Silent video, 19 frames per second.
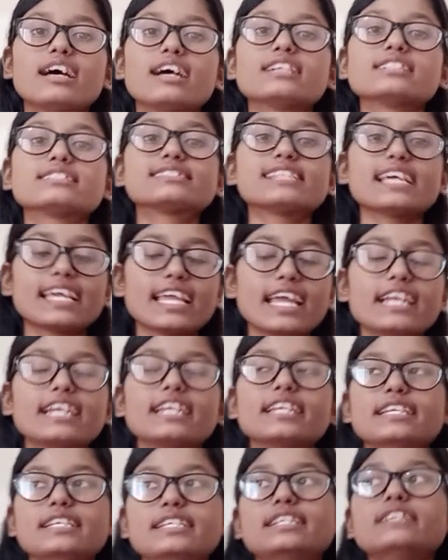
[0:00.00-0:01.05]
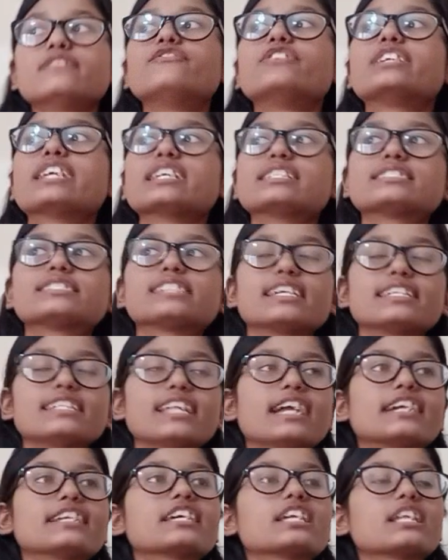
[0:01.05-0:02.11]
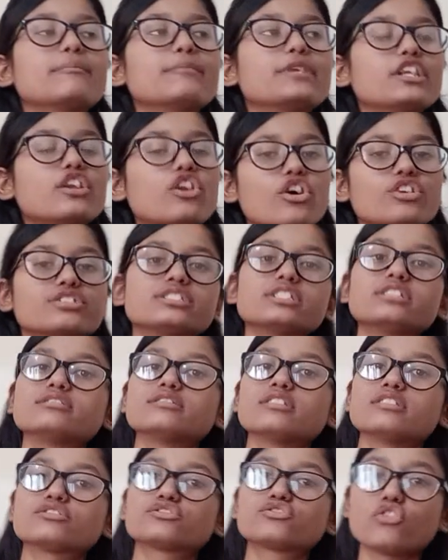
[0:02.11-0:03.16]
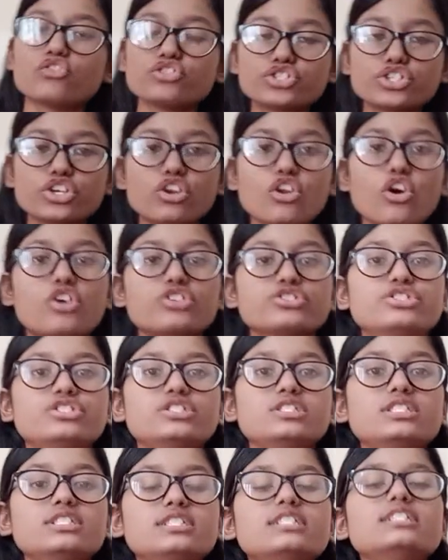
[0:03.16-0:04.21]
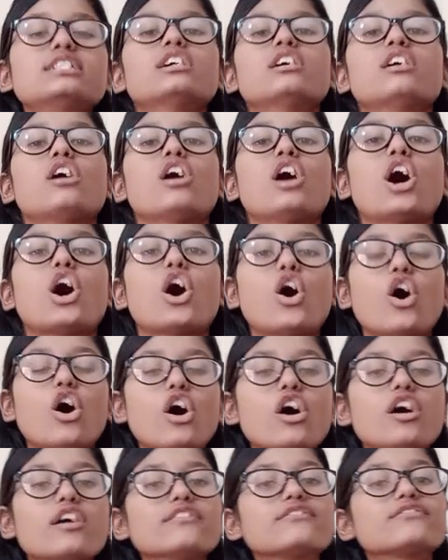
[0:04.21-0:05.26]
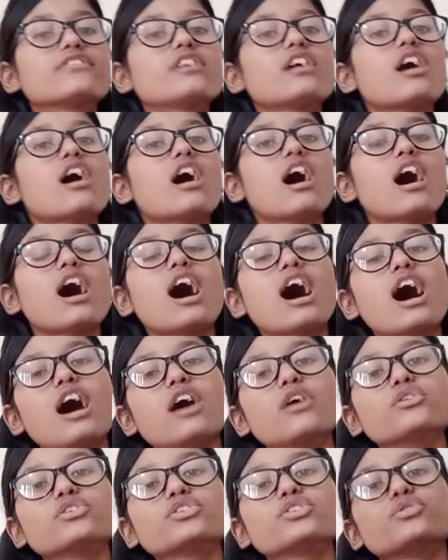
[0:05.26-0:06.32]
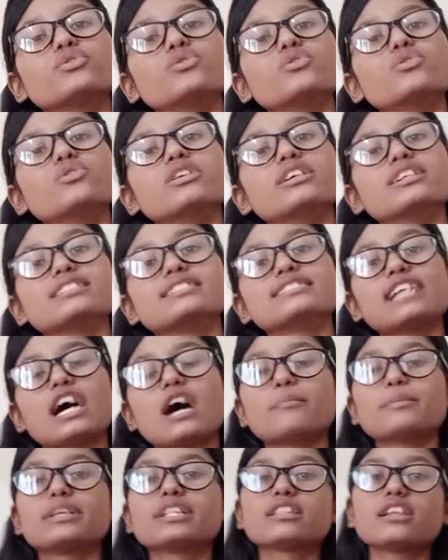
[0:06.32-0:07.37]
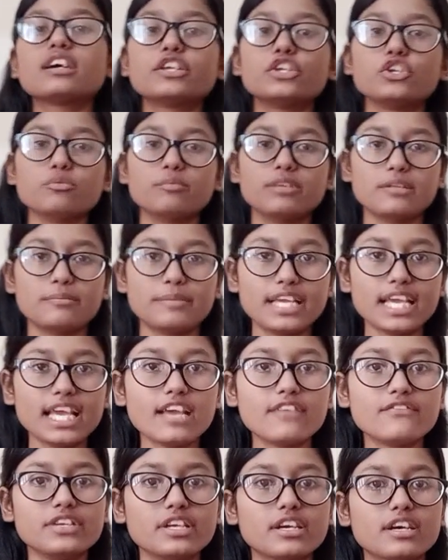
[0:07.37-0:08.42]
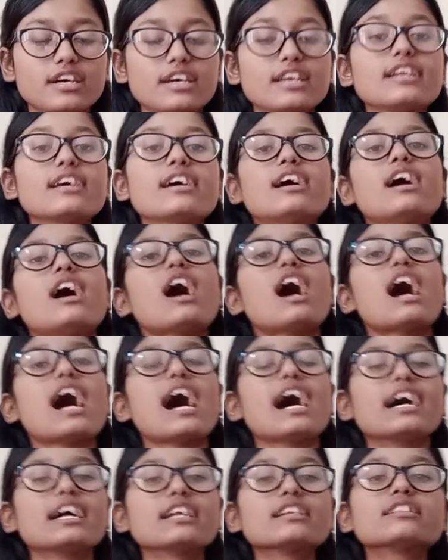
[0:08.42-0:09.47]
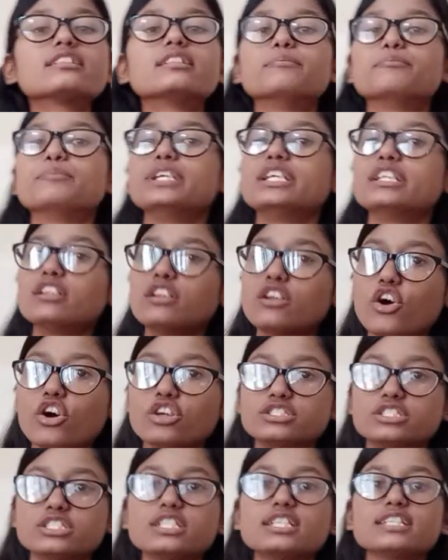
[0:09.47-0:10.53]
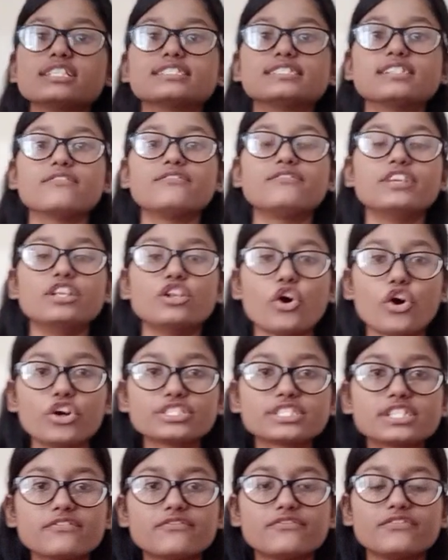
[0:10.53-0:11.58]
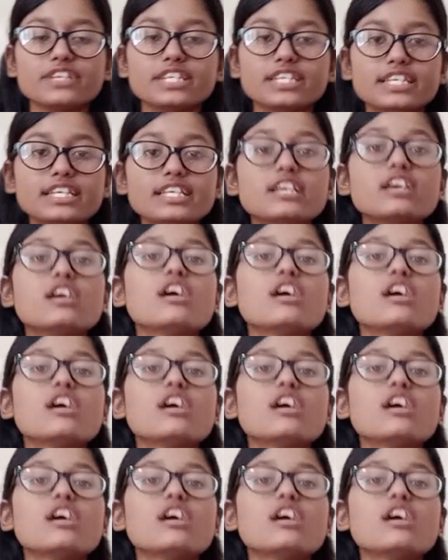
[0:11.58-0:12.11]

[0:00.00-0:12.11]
Secondly, we can say that criminology is a sociology of how to examine the human behavior, and the penology is the philosophy